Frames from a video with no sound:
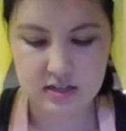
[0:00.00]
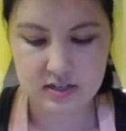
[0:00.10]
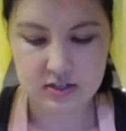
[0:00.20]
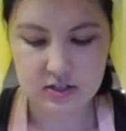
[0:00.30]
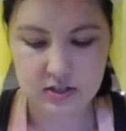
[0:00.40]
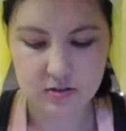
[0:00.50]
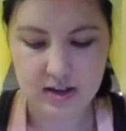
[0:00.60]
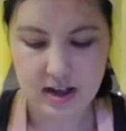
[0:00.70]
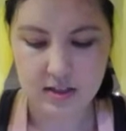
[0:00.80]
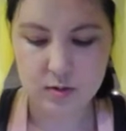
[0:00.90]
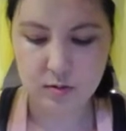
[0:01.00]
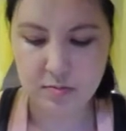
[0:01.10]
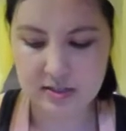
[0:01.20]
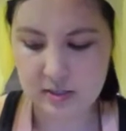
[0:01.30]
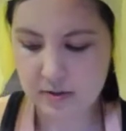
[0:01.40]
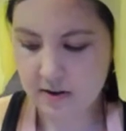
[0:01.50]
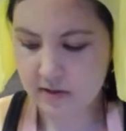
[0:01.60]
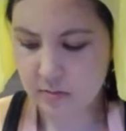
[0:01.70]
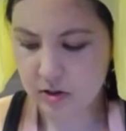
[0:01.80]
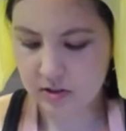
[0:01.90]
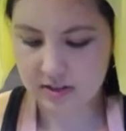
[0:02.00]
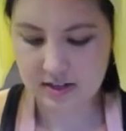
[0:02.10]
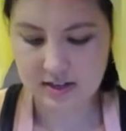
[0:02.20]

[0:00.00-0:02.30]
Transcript: So yeah, this one pisses me off the most.